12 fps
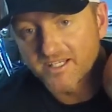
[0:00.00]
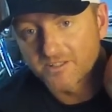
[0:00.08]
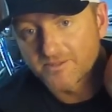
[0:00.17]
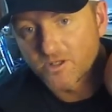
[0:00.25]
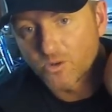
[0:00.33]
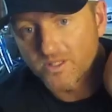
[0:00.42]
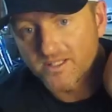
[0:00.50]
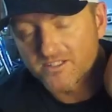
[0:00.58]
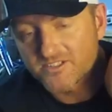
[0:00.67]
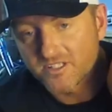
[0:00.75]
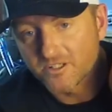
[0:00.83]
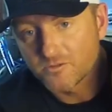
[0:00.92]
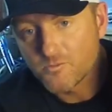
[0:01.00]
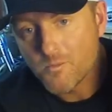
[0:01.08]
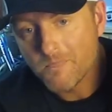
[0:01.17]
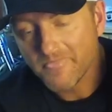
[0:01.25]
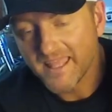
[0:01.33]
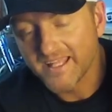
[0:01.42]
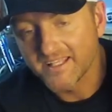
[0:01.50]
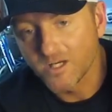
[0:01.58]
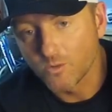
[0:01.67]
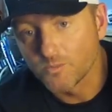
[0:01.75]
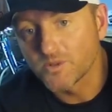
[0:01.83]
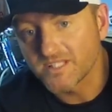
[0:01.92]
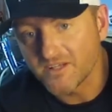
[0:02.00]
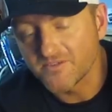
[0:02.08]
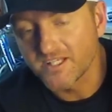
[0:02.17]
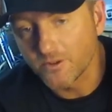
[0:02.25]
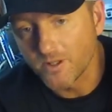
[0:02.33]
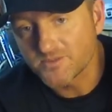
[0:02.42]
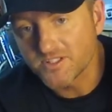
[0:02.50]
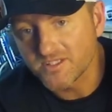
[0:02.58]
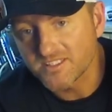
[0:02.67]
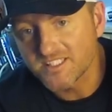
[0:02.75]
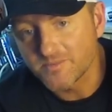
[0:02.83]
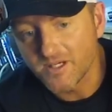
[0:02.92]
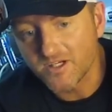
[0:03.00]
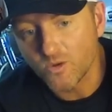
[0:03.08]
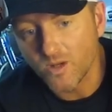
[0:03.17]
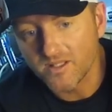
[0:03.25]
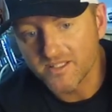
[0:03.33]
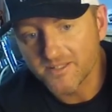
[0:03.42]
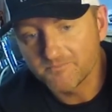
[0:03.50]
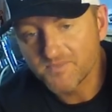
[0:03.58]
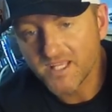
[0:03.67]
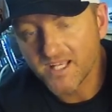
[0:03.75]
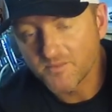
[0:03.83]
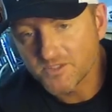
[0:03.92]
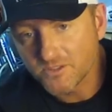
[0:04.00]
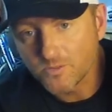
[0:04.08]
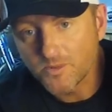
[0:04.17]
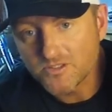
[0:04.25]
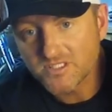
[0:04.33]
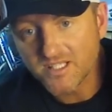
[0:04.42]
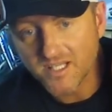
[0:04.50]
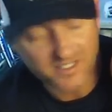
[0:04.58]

here recording the show. And uh, we'll put that video up so you can see better quality. And I'm sure we'll post it on